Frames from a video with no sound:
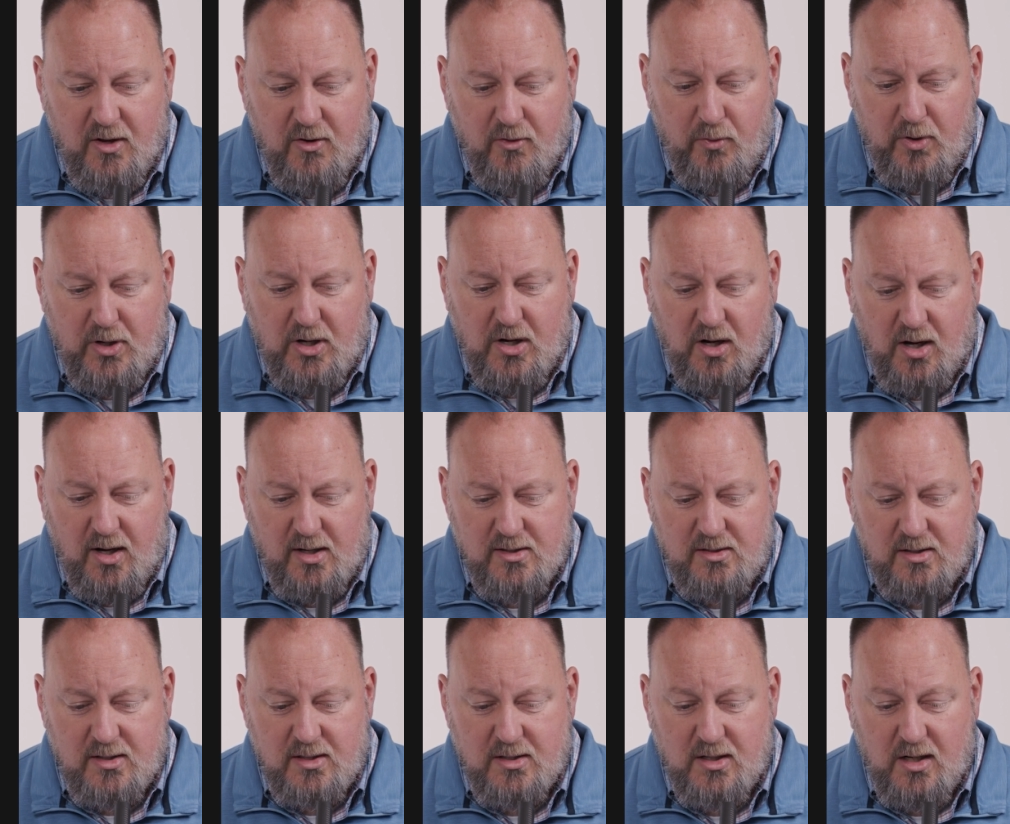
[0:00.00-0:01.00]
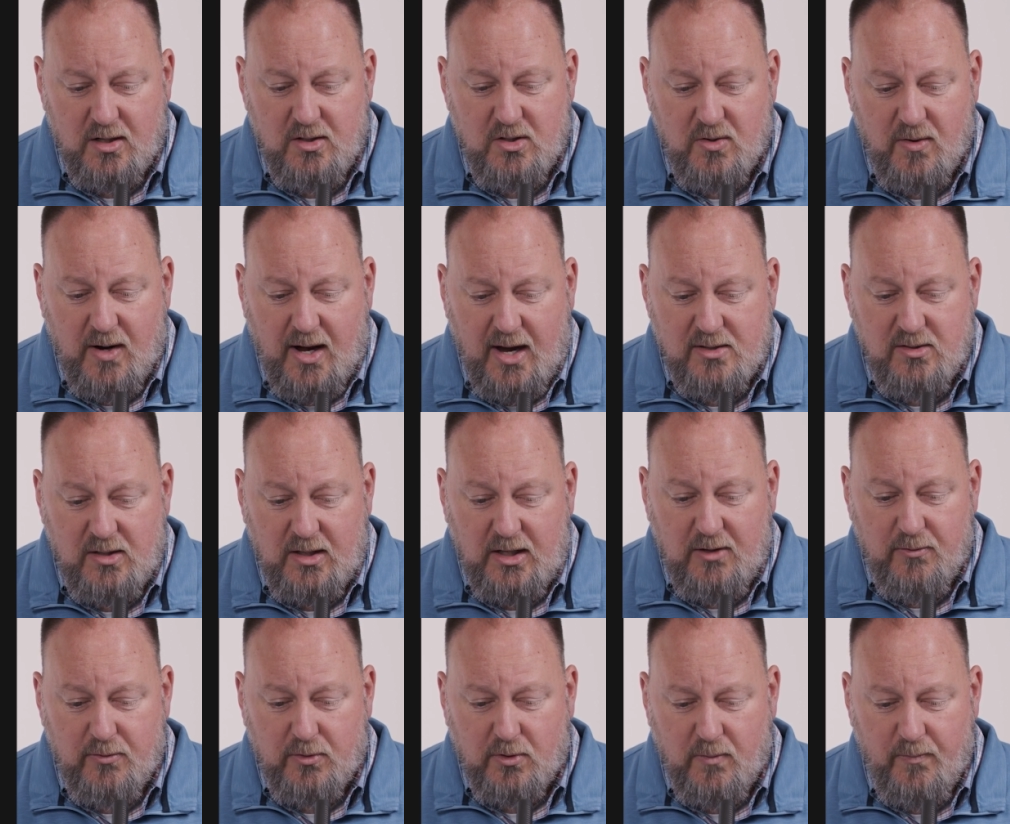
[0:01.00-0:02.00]
For he causes the sun to rise in the
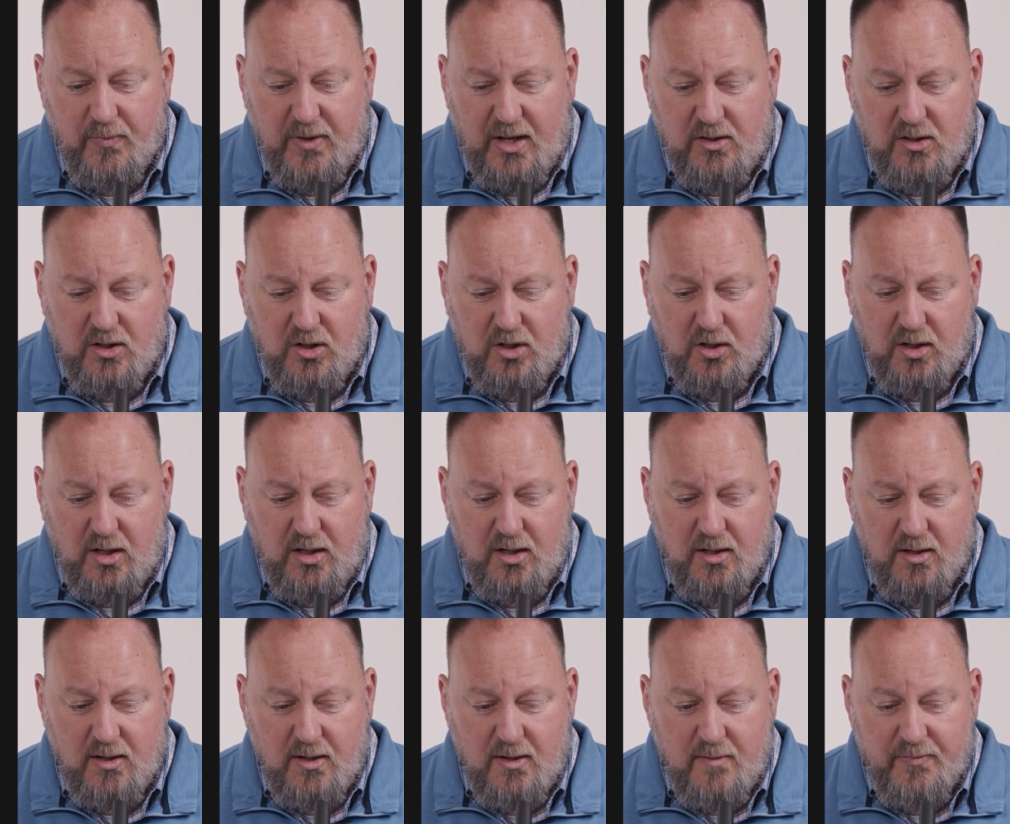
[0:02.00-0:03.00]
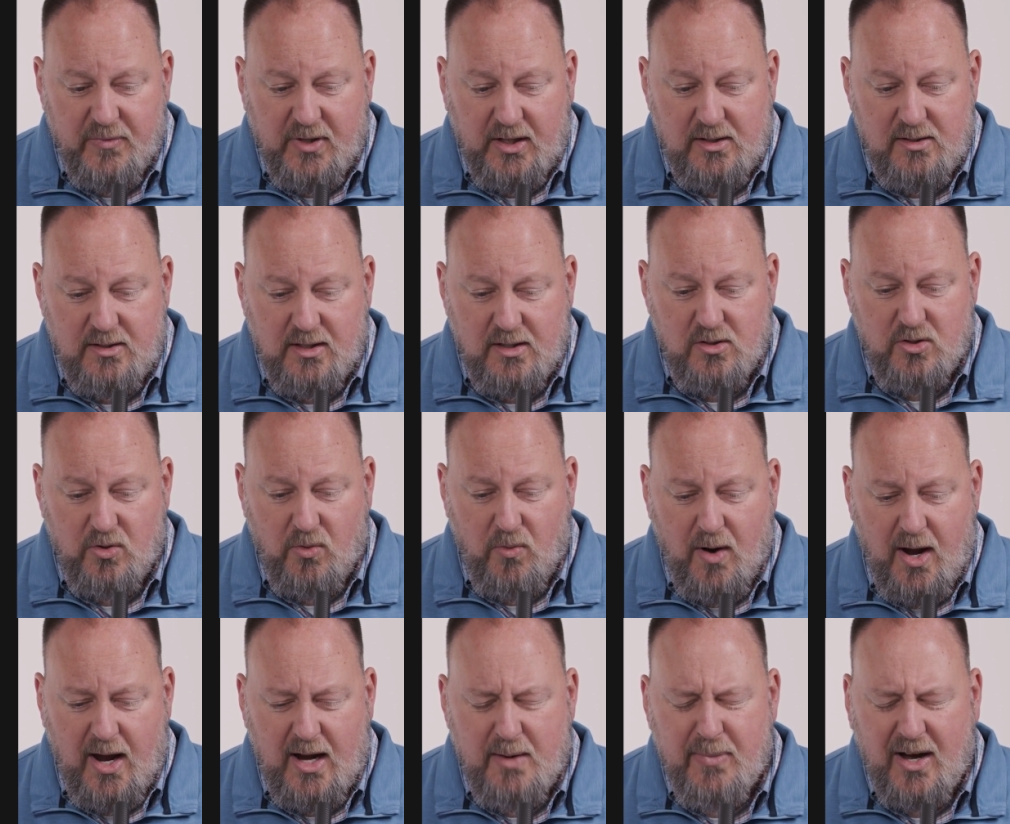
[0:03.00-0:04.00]
evil and the good, and sends the
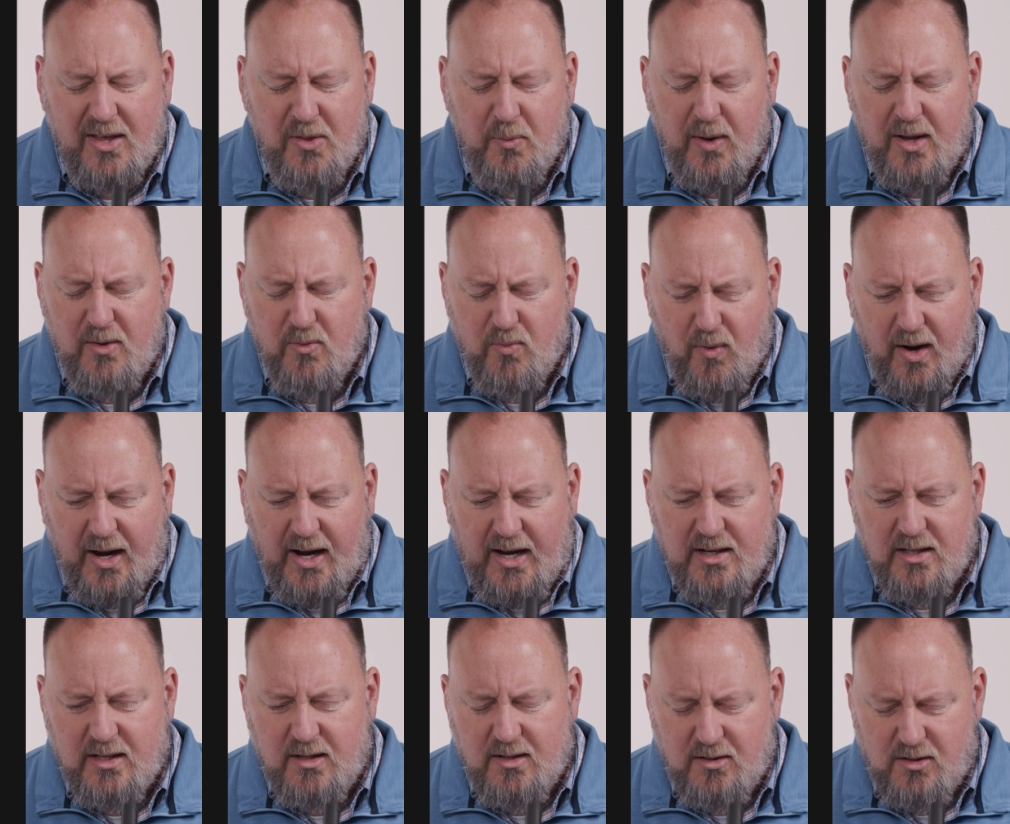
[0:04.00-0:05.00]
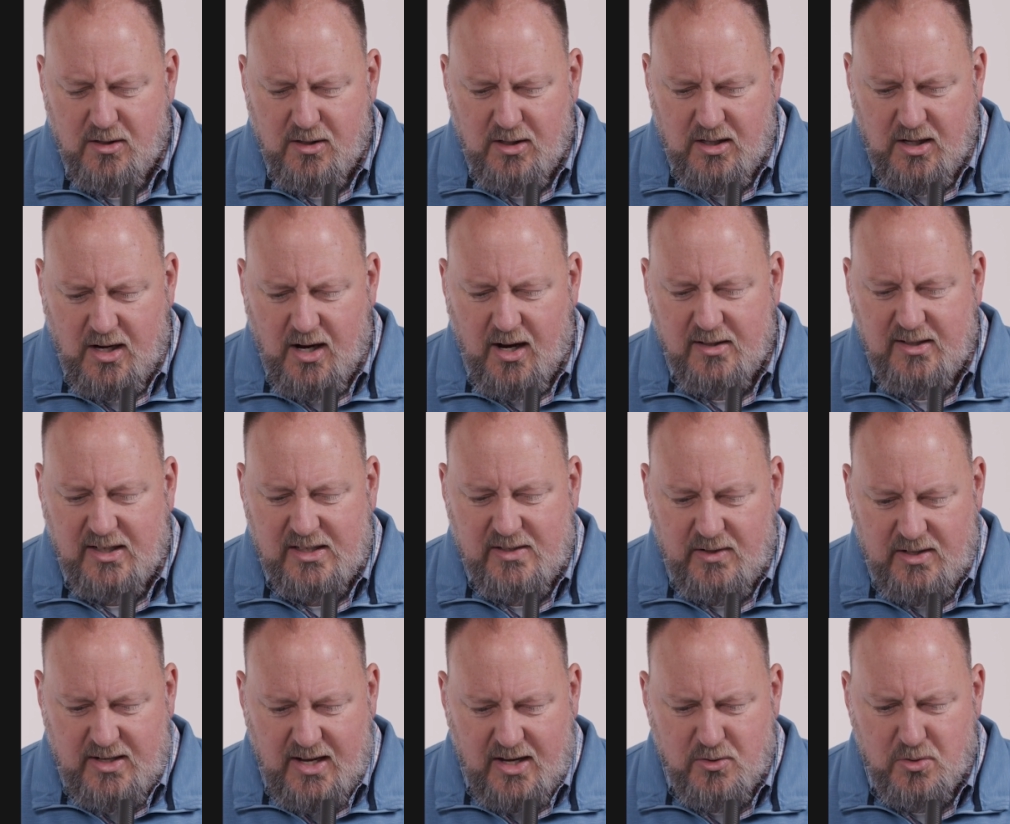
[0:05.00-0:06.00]
rain. By the way, rain in the context of
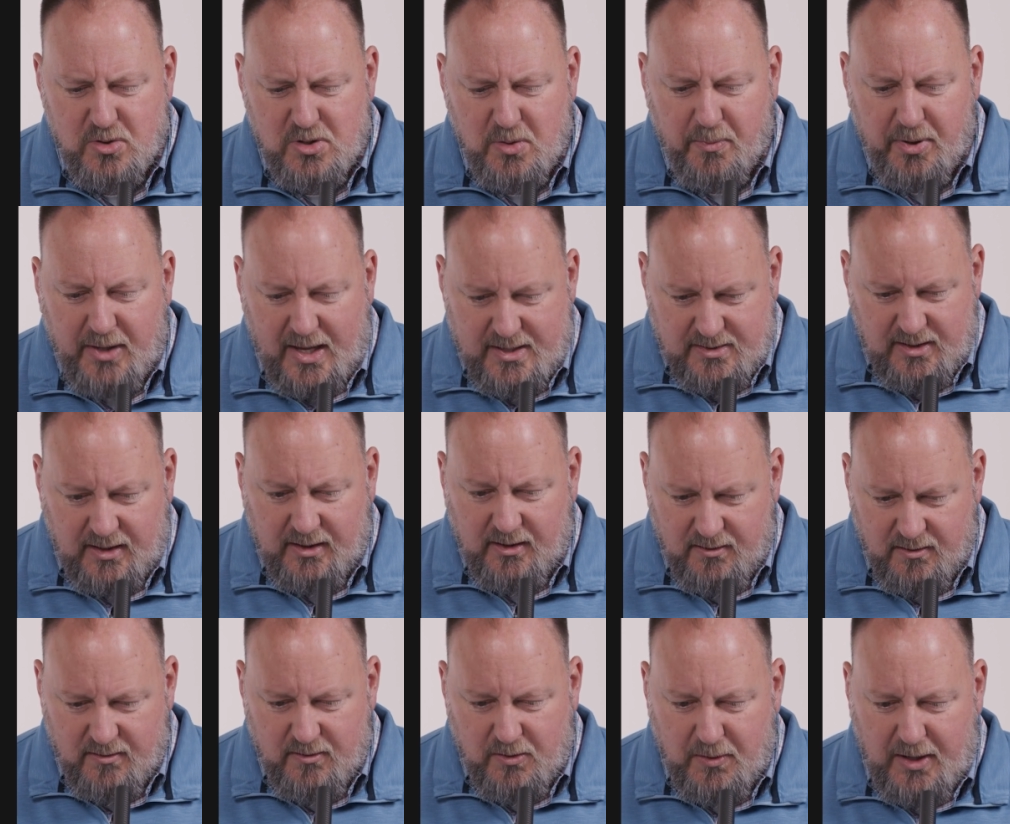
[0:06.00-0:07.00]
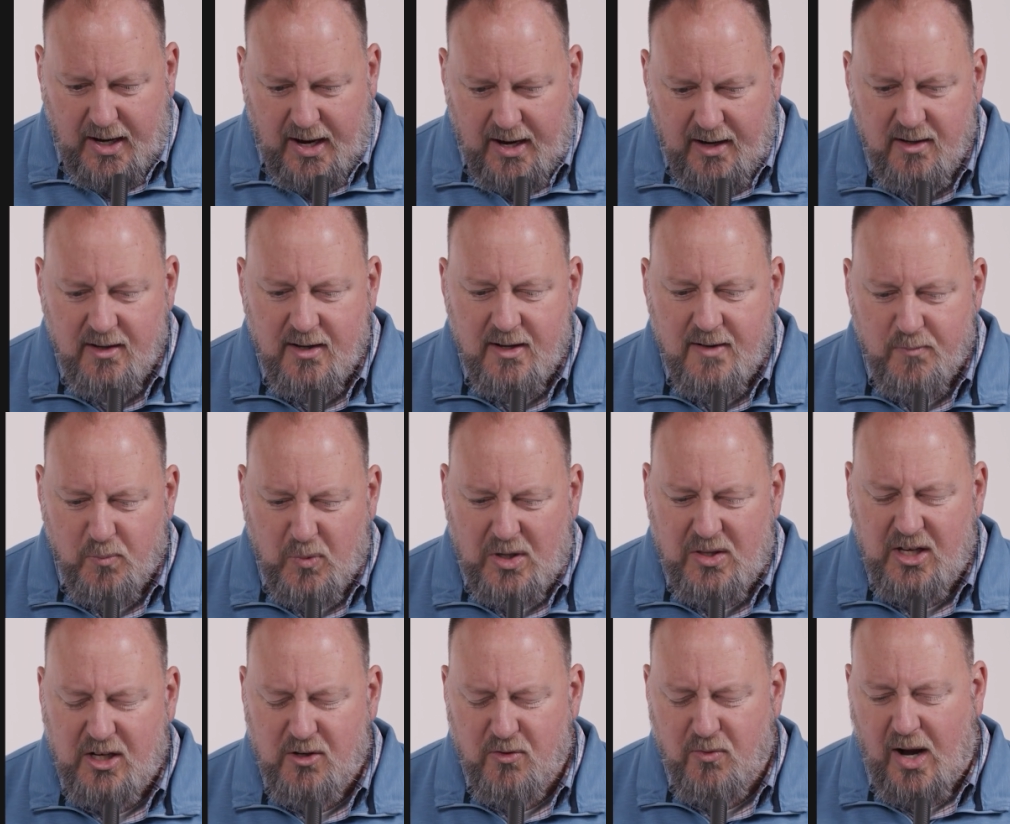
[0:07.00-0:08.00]
a desert is a blessing. Okay, we
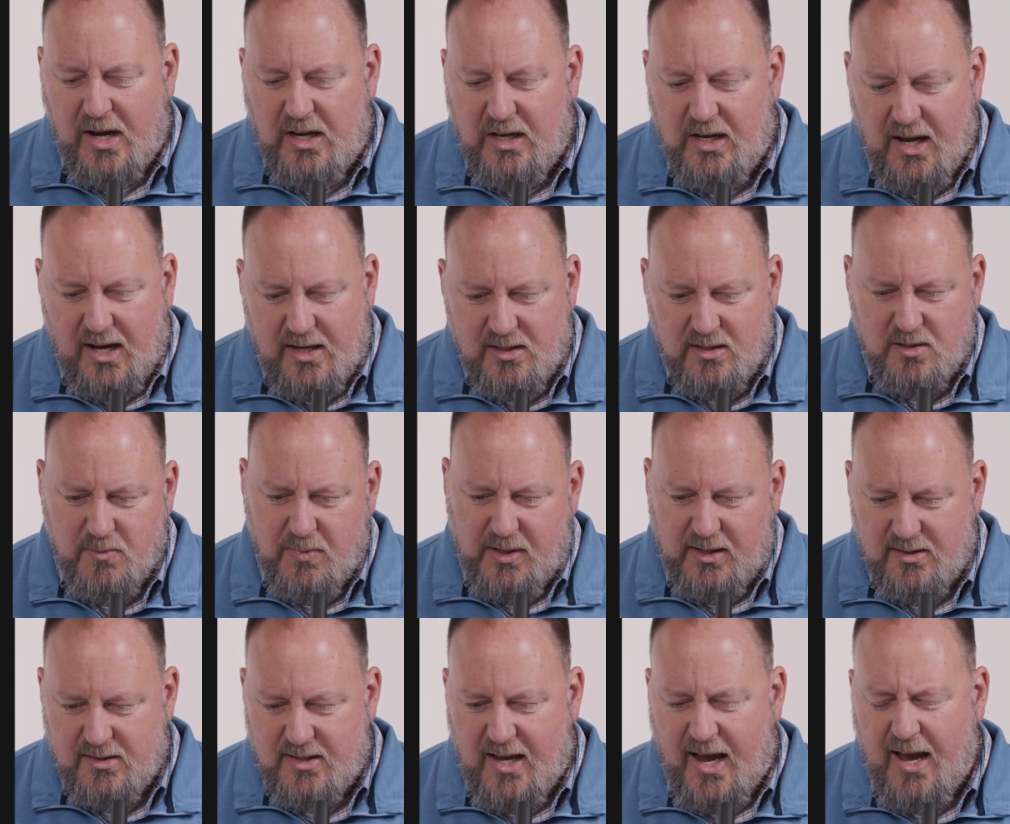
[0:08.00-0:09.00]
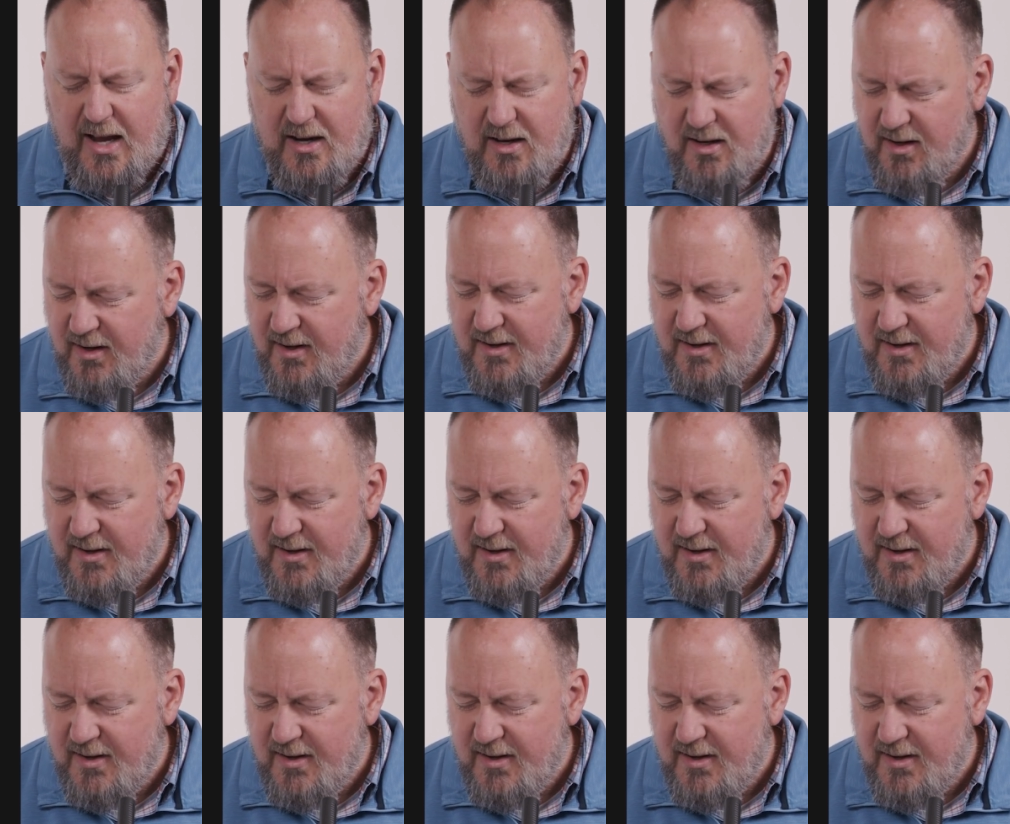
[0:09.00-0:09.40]
think of rainy days as being sad.